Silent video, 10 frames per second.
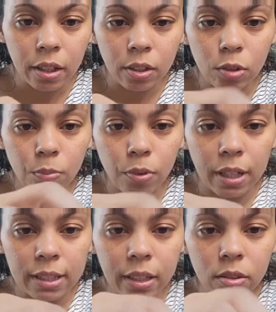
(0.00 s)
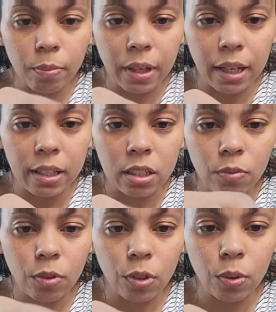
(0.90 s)
You press it so make it easy
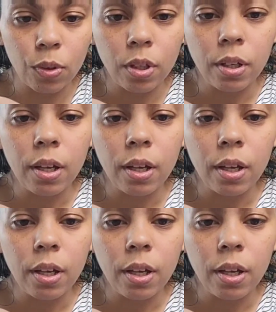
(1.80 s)
for you.